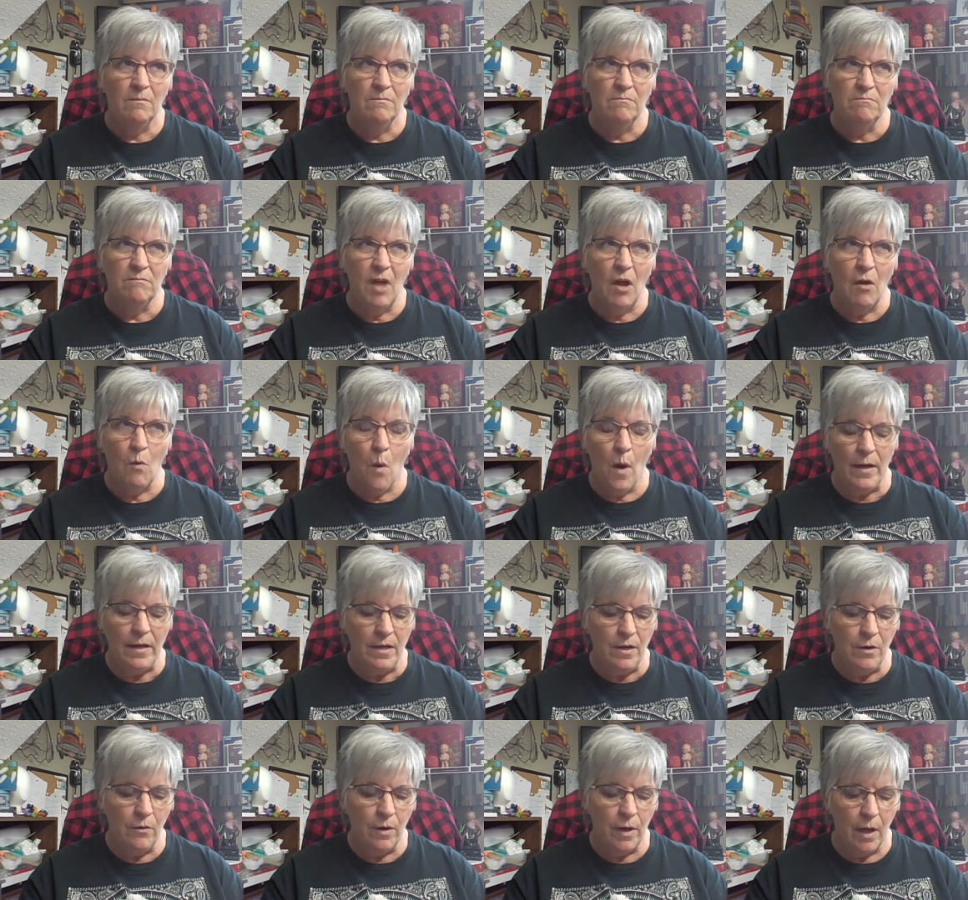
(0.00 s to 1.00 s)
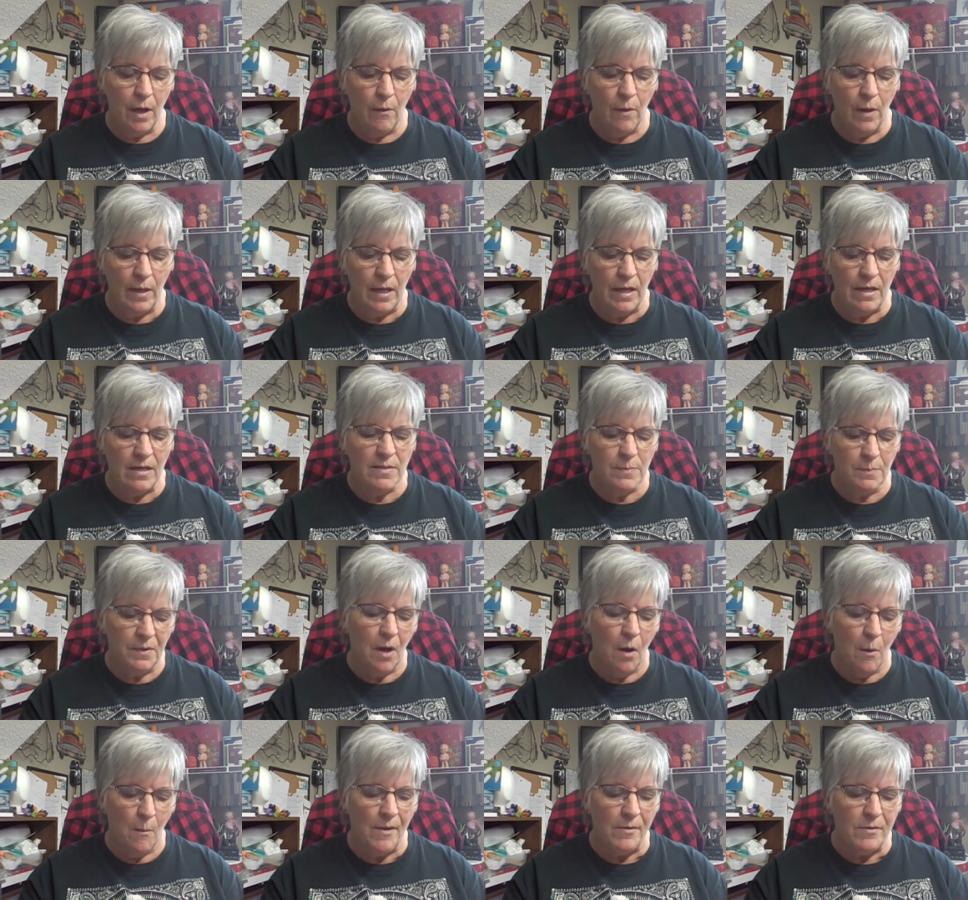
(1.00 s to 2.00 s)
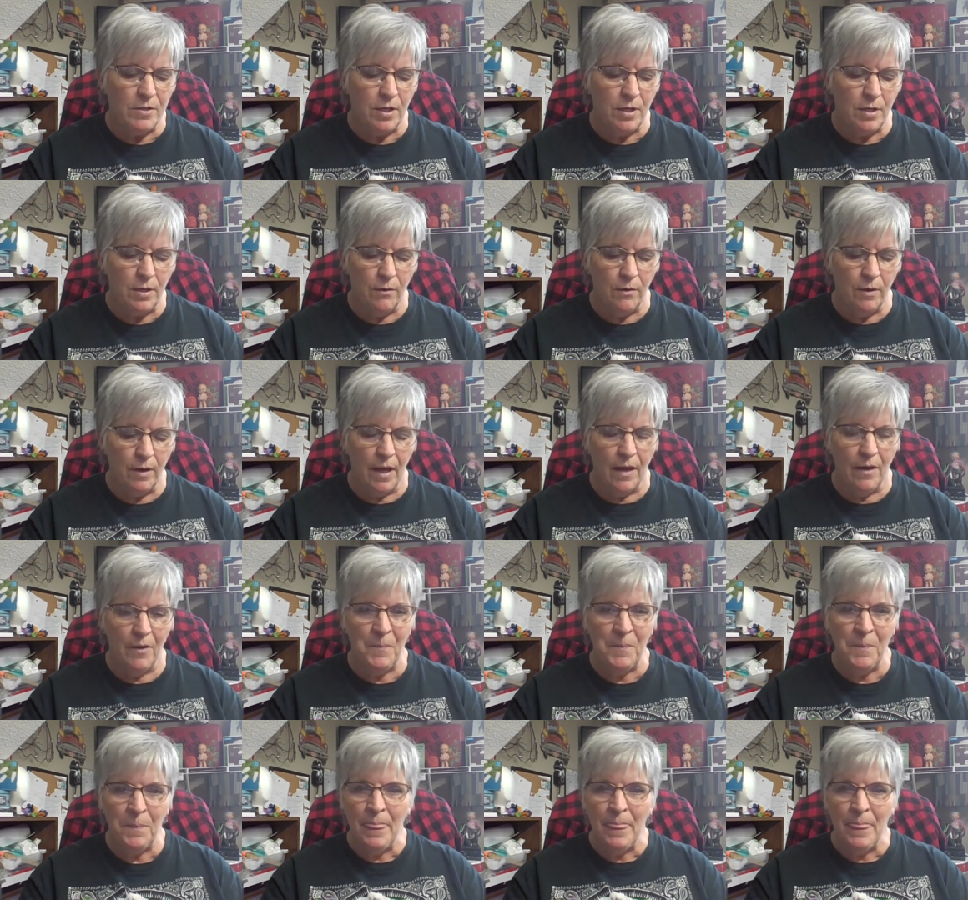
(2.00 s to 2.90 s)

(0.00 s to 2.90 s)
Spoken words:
not quite a year ago, I guess, but almost a year ago,